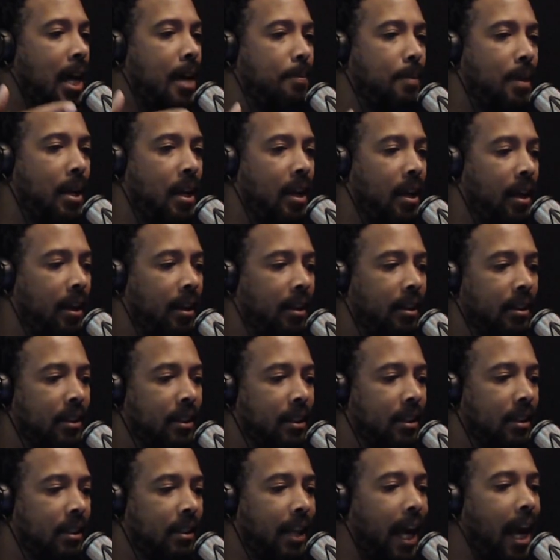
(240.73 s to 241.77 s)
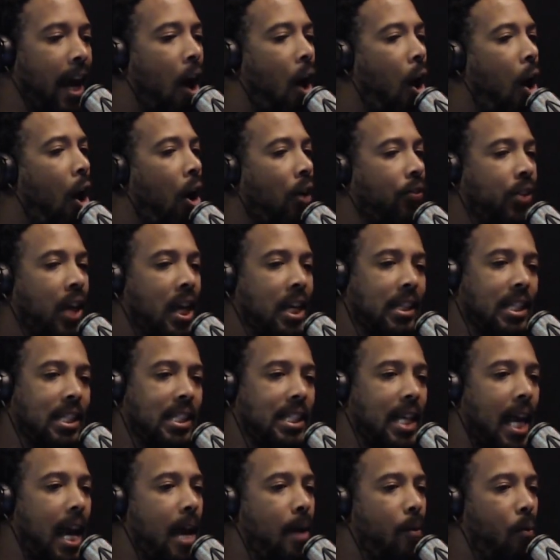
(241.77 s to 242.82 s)
thing. They all think the
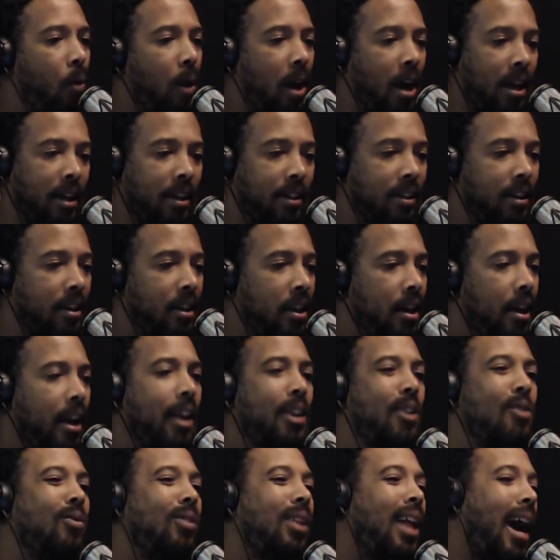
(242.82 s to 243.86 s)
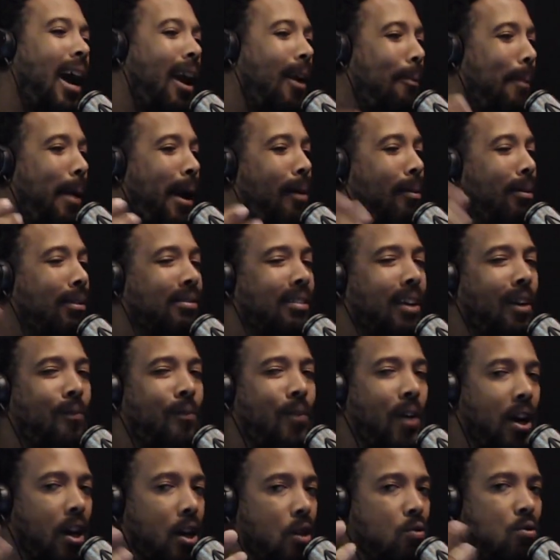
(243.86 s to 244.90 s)
same way. And you like, man, what the
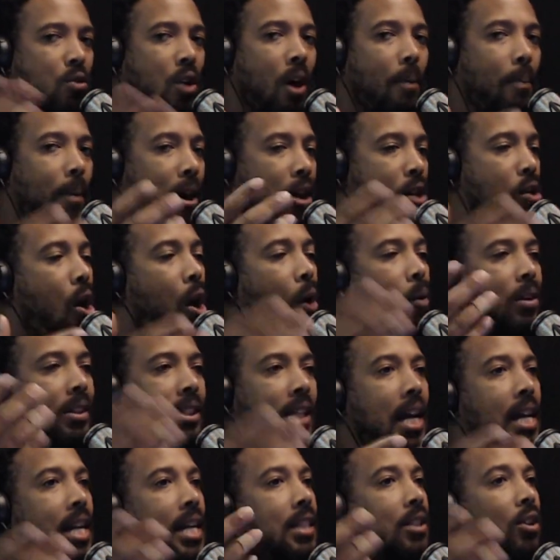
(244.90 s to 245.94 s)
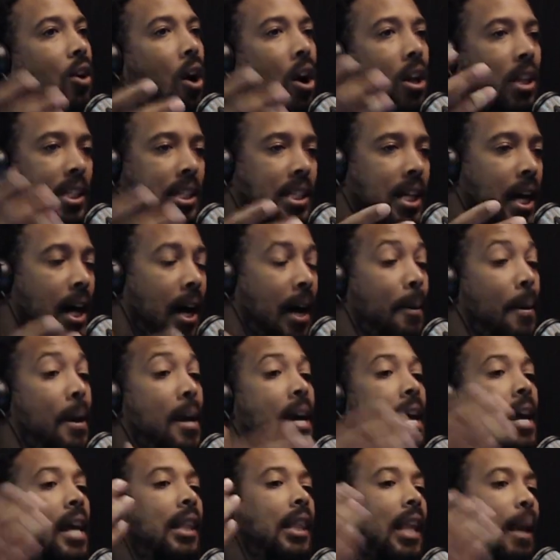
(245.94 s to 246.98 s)
fuck are you talking about? You always say this all the time.
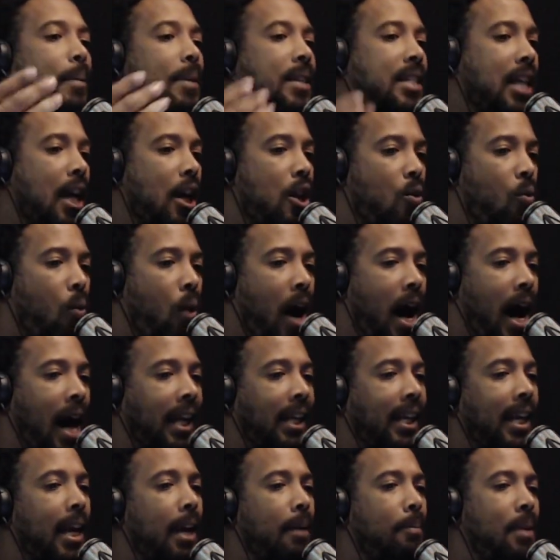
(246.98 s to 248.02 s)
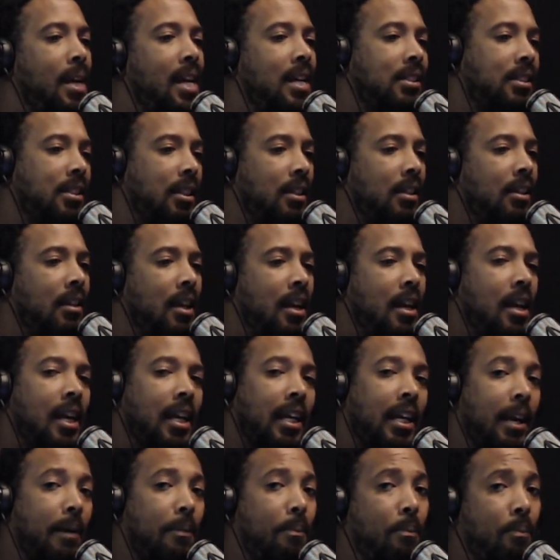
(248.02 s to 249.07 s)
Let me tell you why. Liam Neeson
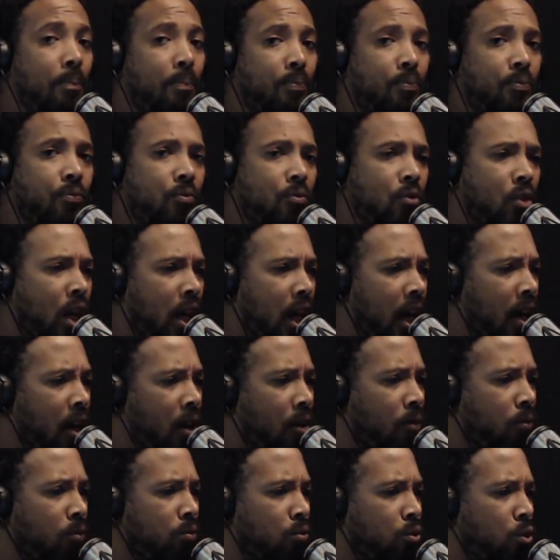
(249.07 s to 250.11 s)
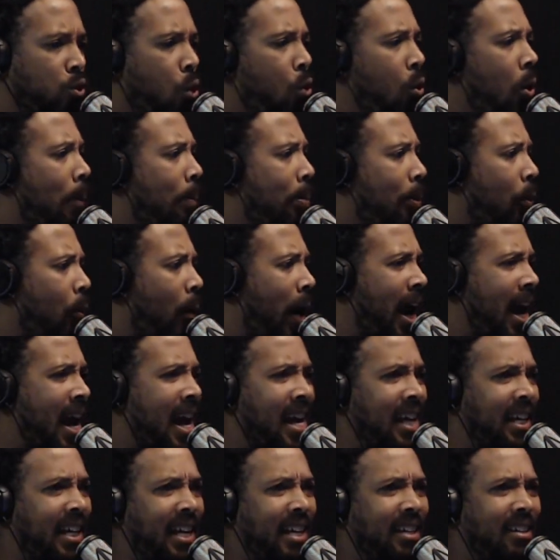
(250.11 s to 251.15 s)
could do a
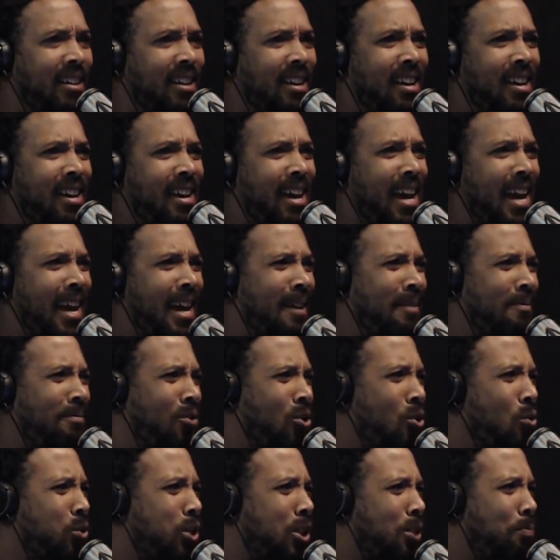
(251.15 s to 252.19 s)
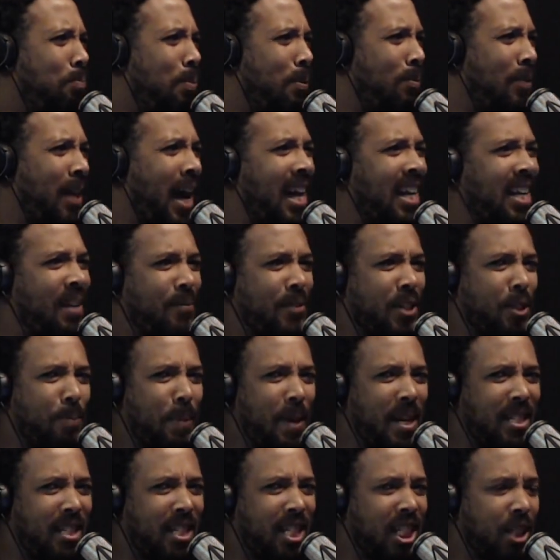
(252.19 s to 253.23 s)
parade and do not even
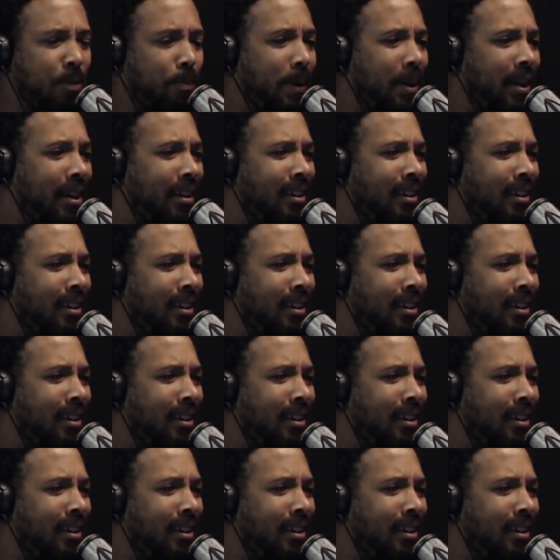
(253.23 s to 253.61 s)
speeches, but